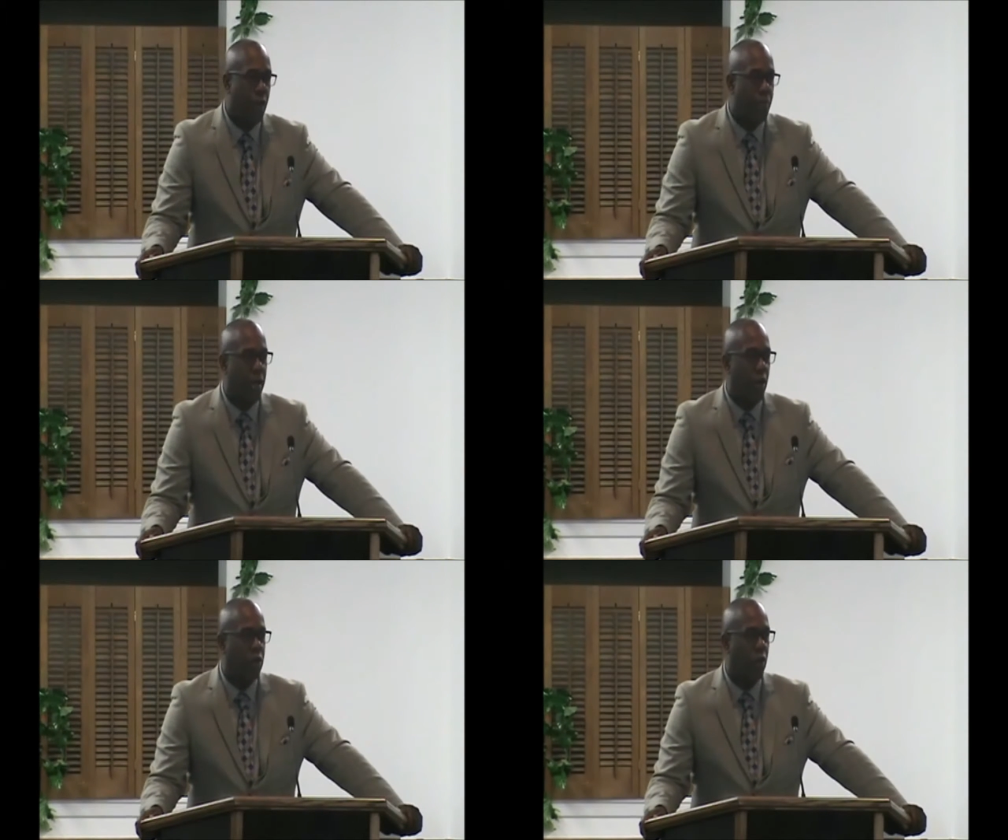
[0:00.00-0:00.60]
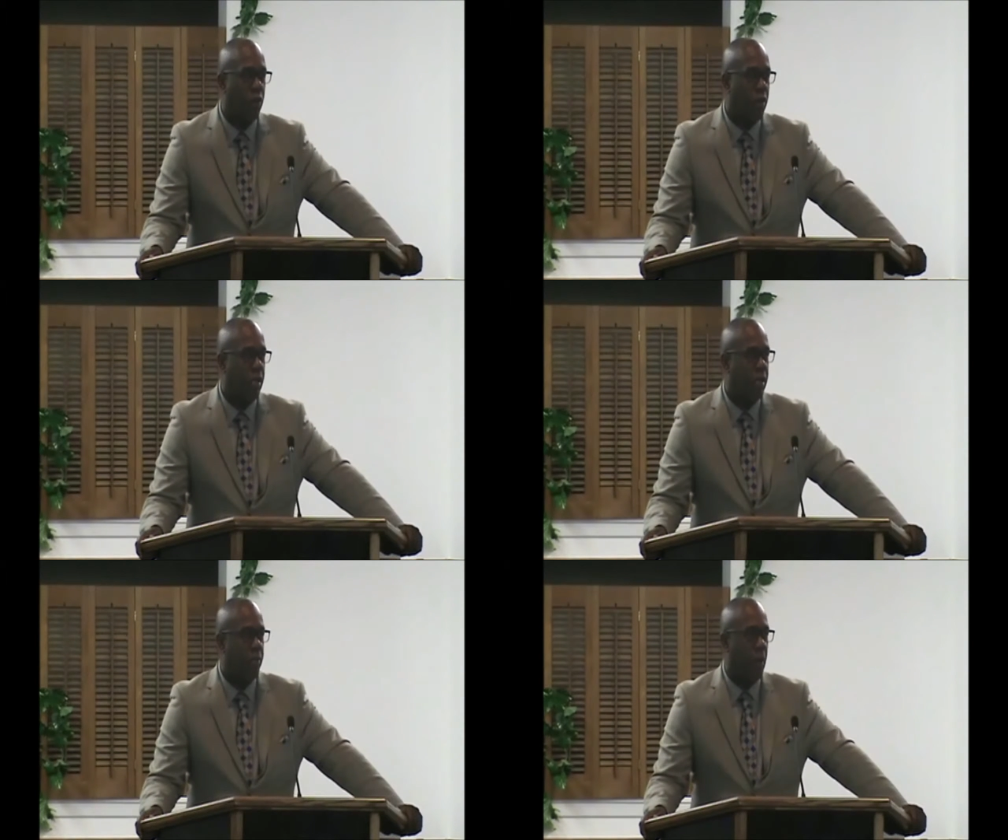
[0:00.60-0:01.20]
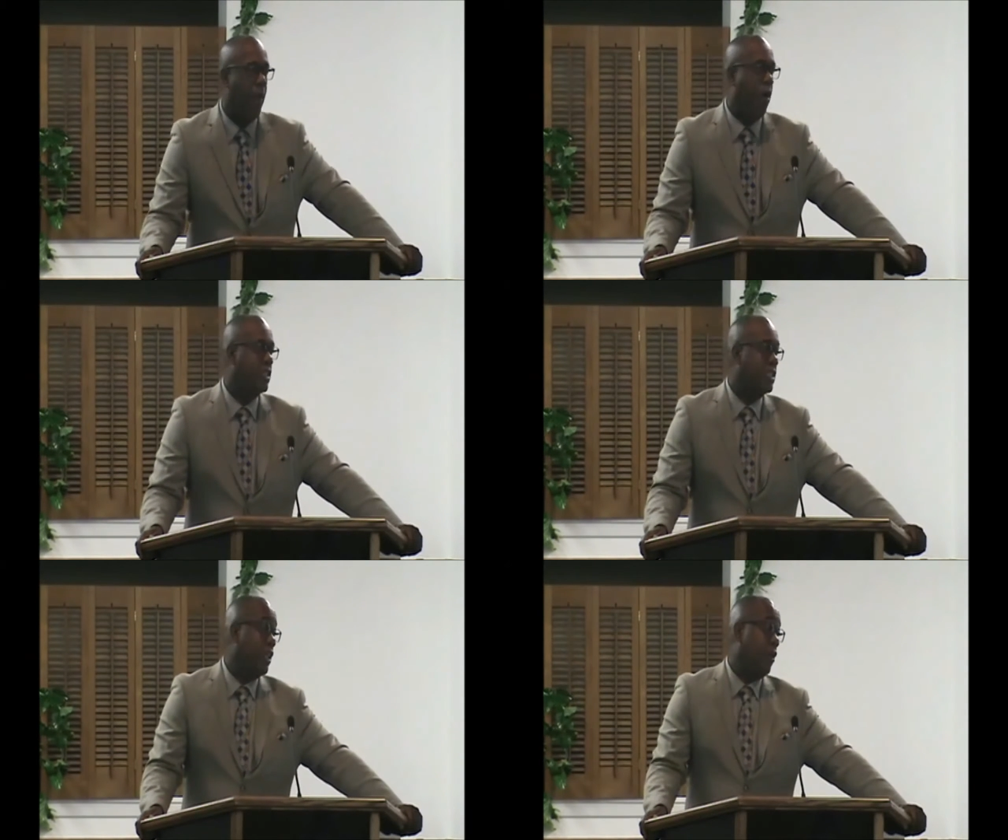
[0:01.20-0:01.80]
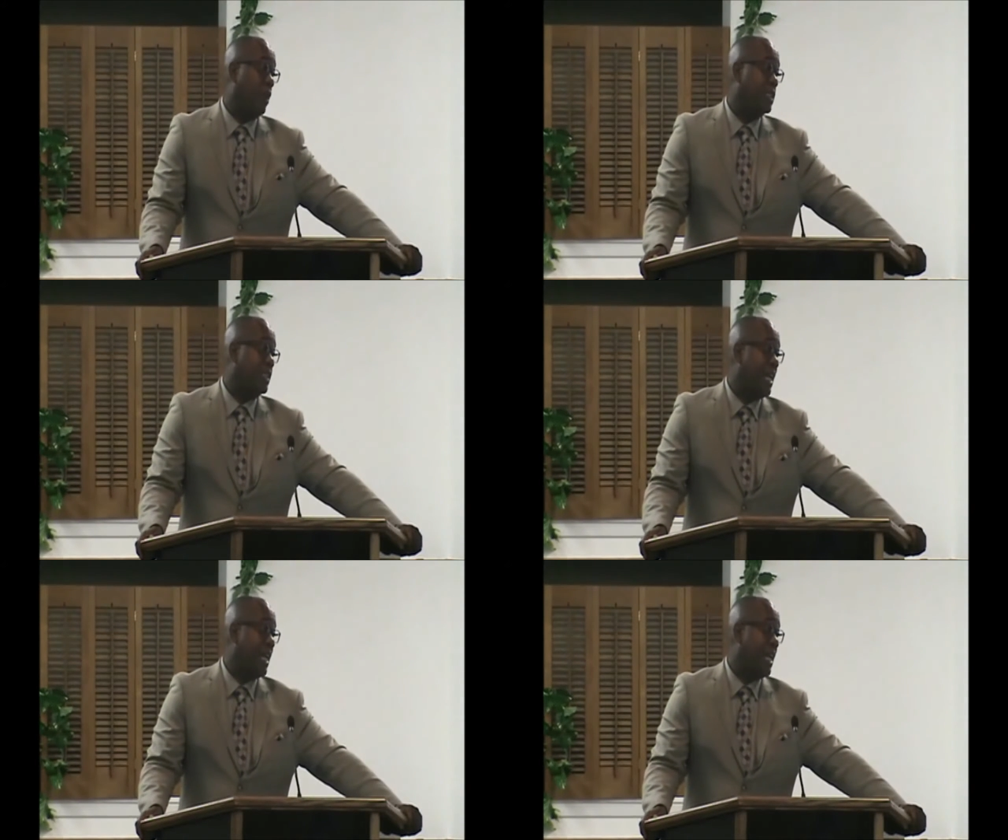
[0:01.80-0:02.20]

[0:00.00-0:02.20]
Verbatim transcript: one miracle, but Moses still wasn't